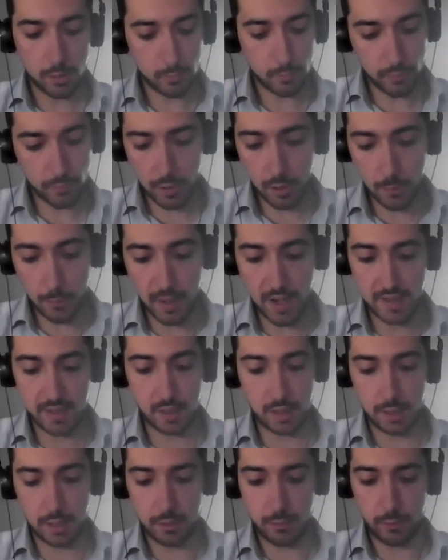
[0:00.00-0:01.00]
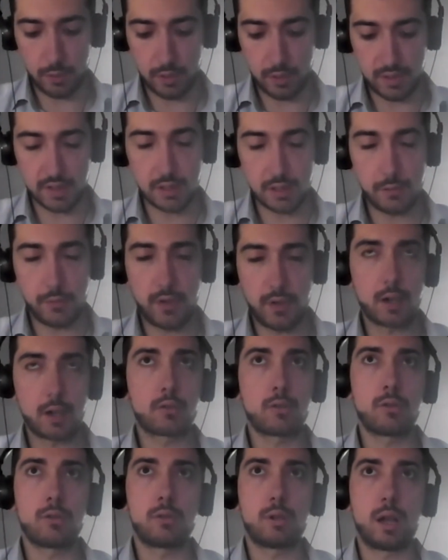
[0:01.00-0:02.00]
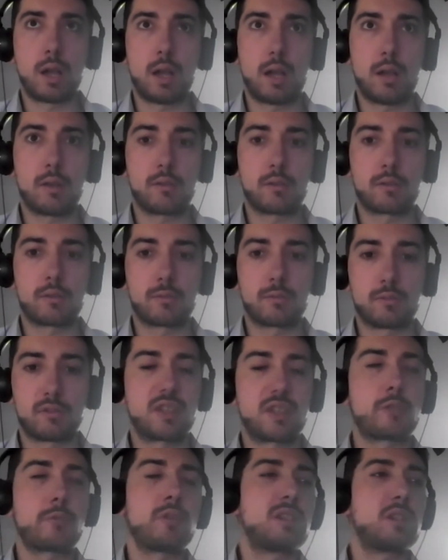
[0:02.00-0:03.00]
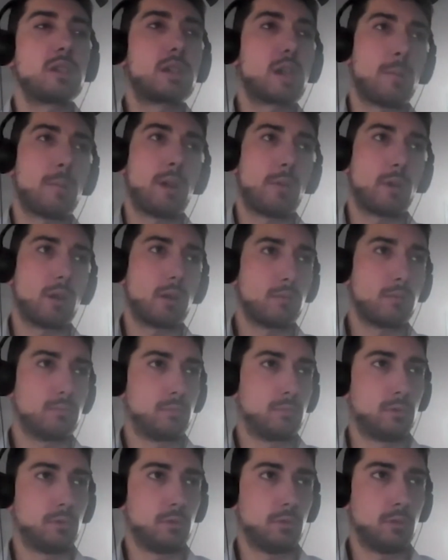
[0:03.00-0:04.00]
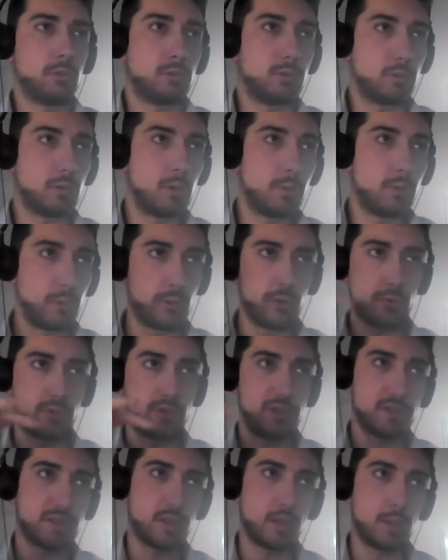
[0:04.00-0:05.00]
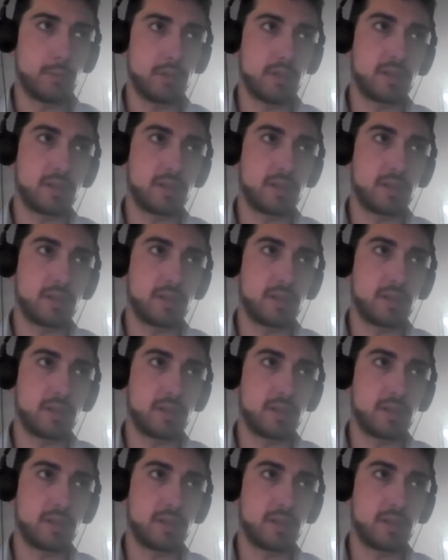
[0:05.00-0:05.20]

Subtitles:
No, basically, we see Falco as a security camera over your system.